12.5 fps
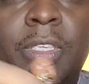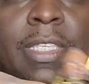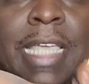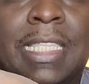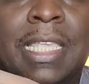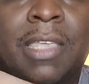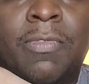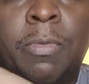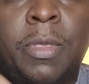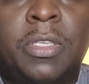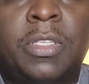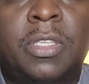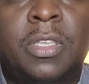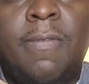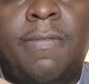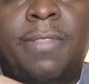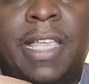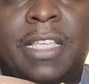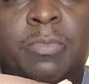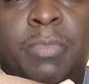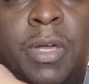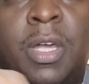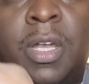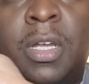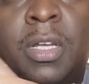He's got the infamous flex
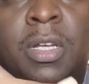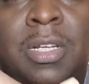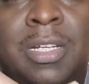bar.